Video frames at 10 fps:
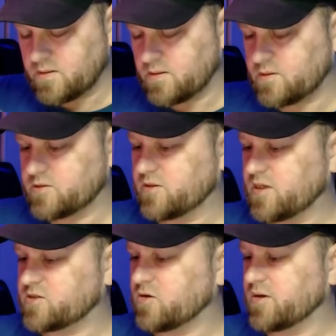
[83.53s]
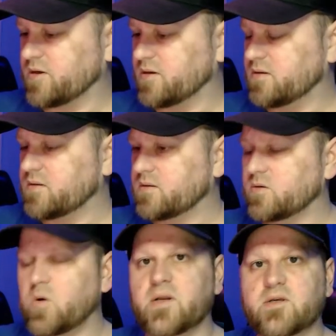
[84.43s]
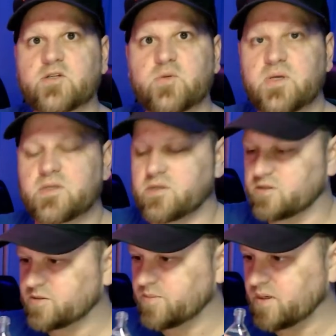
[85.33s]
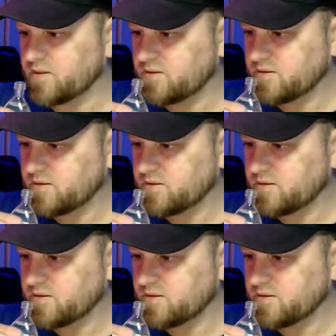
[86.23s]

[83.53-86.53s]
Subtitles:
So that's got quite a sweetish smell.